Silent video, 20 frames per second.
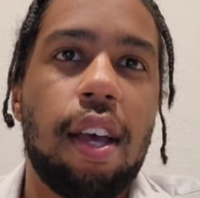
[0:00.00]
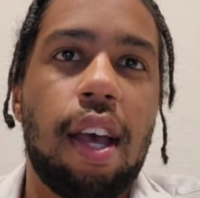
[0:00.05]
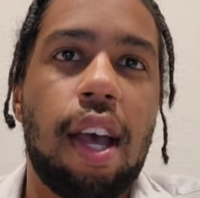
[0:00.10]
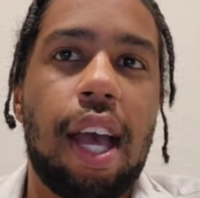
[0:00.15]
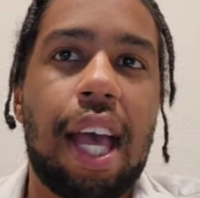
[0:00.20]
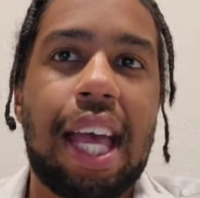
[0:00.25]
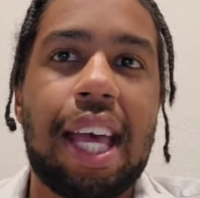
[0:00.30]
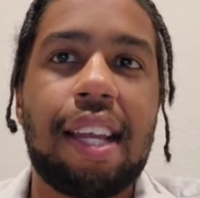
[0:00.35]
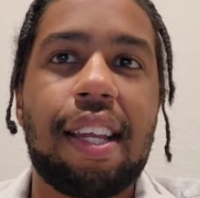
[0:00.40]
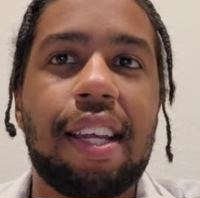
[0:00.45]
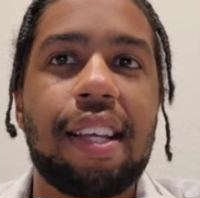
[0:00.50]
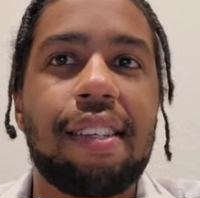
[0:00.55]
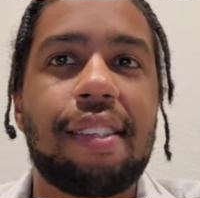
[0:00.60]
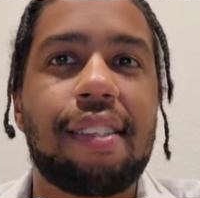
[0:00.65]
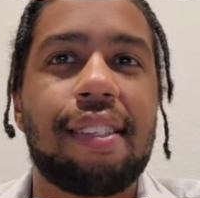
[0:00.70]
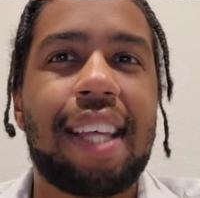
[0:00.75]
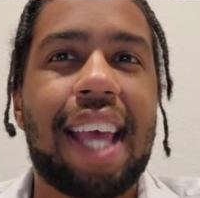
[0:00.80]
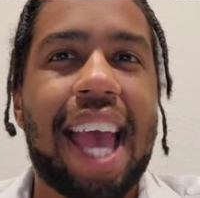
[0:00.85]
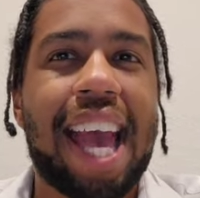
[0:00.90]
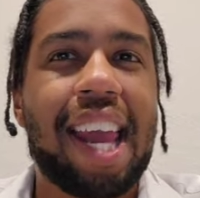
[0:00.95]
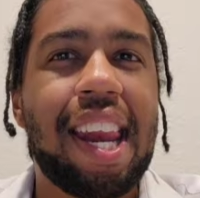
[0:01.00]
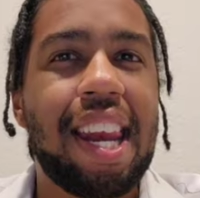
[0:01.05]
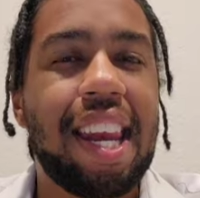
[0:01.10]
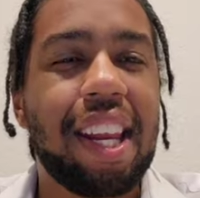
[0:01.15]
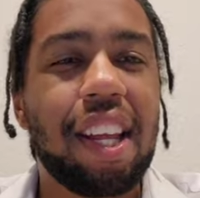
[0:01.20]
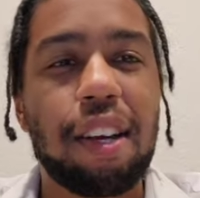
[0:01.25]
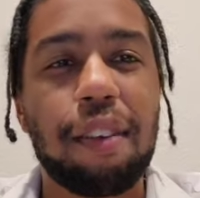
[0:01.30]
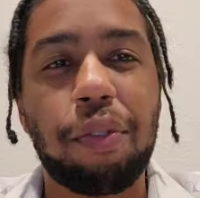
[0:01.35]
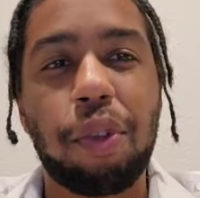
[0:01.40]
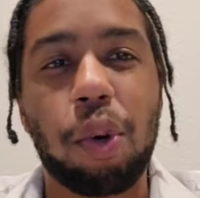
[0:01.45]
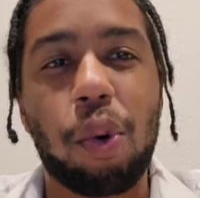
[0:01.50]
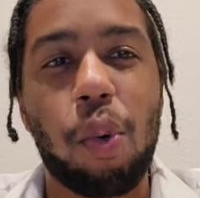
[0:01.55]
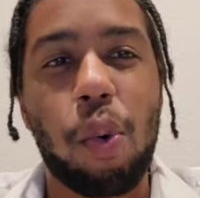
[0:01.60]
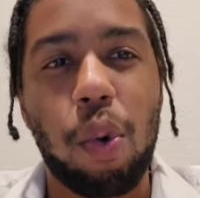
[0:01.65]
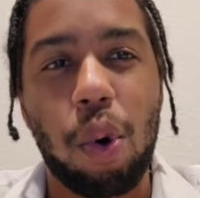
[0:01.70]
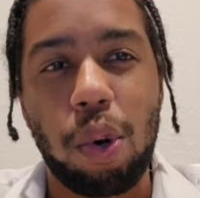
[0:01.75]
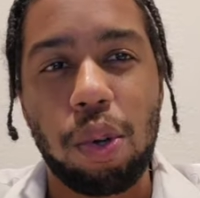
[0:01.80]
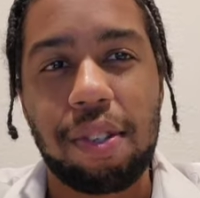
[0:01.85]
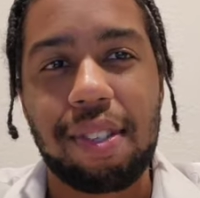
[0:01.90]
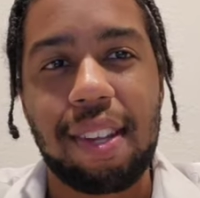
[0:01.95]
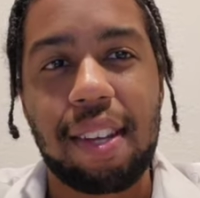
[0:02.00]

And it's the editing of the quotes.